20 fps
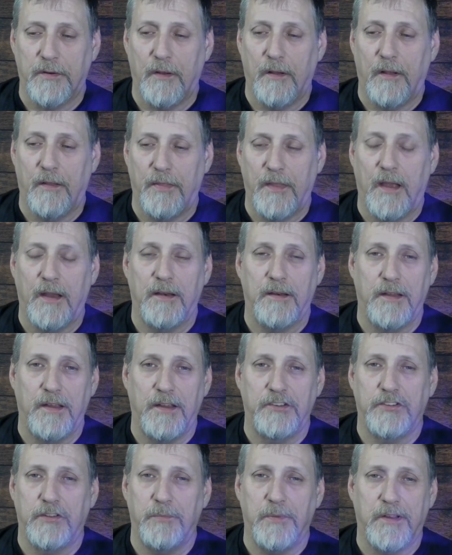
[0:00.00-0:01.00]
that
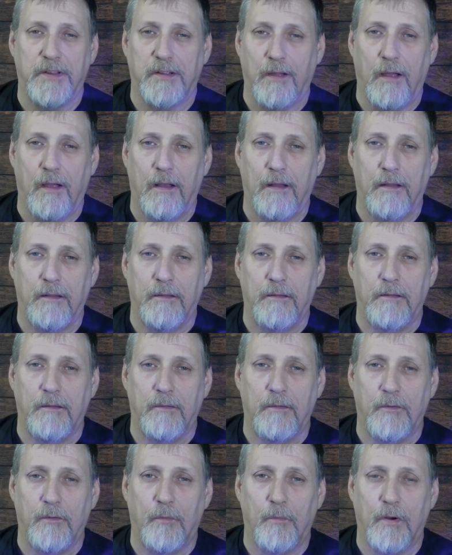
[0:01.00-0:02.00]
needs to be cut
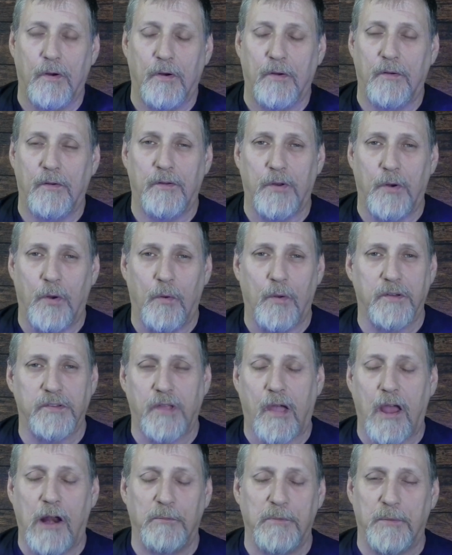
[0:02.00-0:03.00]
where, you know,
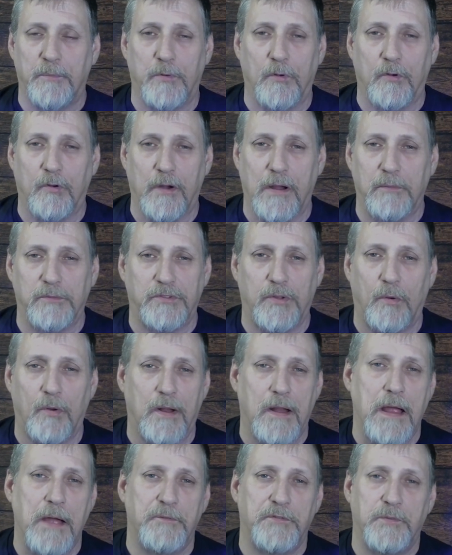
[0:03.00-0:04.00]
entitlement programs don't
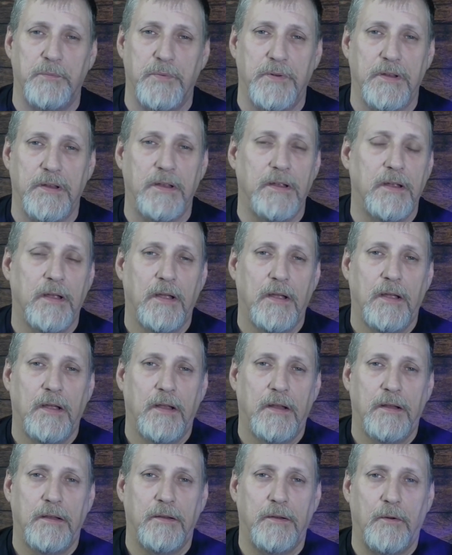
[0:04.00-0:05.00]
have to be,
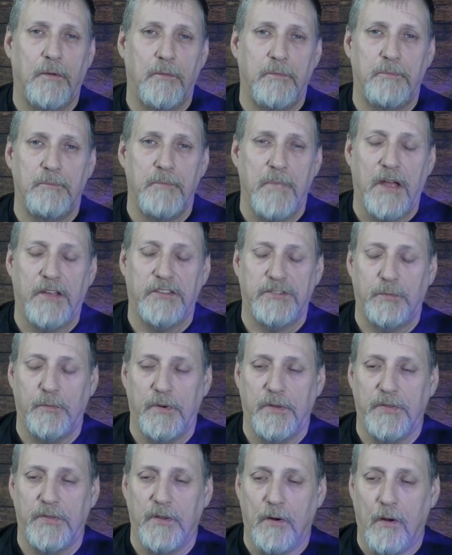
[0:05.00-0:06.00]
you know, messed
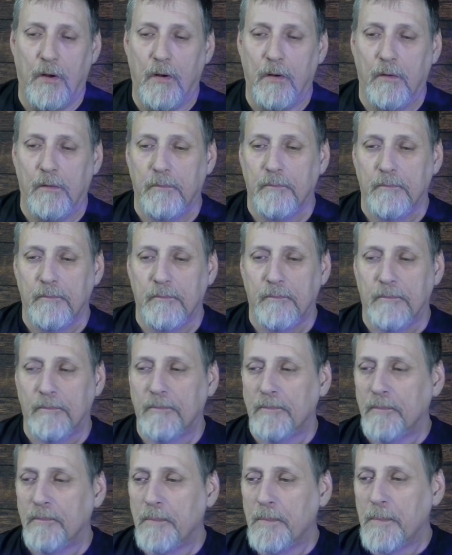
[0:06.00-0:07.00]
with at all.
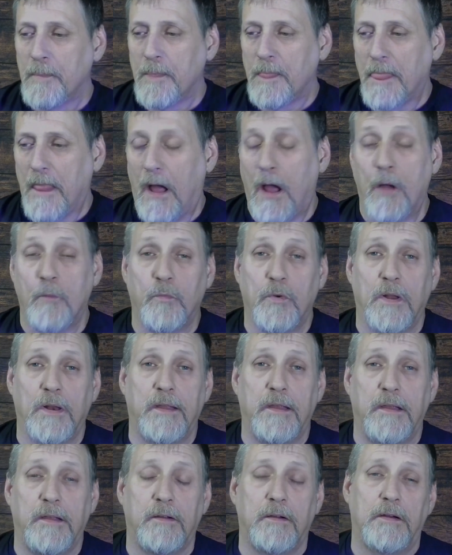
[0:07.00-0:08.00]
I'm
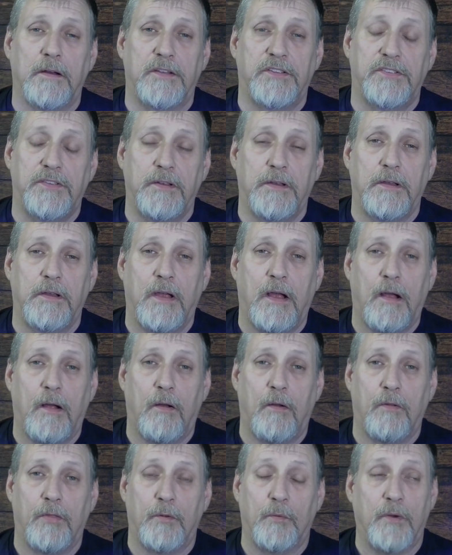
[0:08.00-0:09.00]
really eager to see
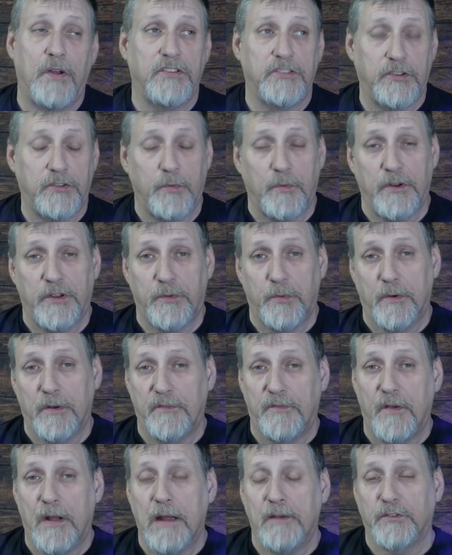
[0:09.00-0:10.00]
how the rest of
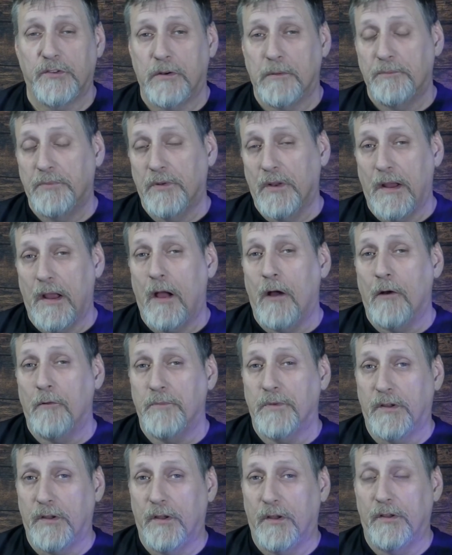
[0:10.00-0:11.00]
2025 is going to play out
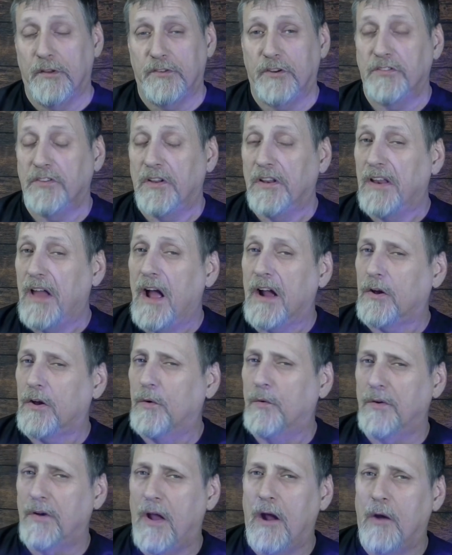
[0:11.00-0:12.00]
because there's a lot
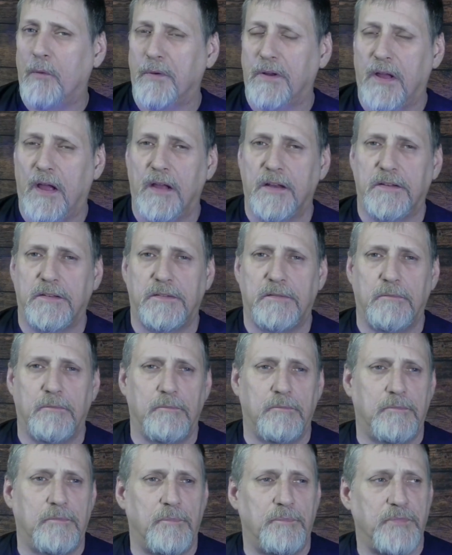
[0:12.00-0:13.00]
going on. We got,
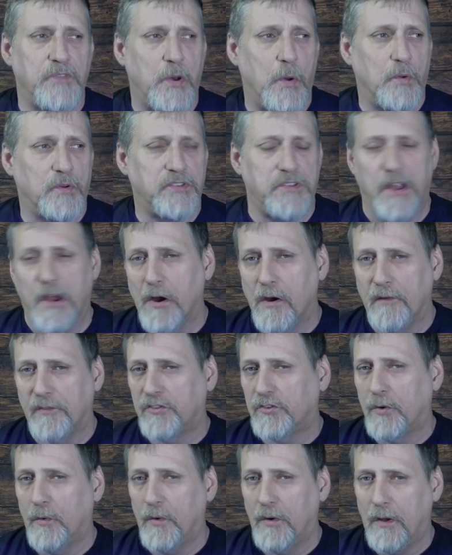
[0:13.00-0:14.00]
you know,
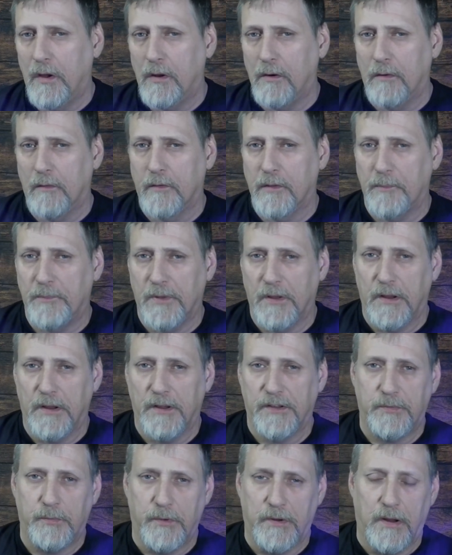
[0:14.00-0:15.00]
tariffs going on all over the
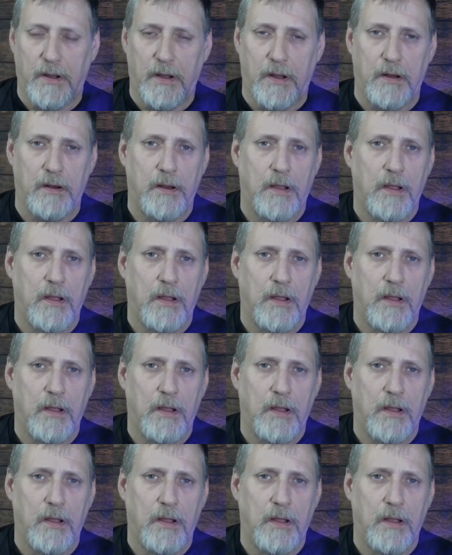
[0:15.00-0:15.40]
place. We got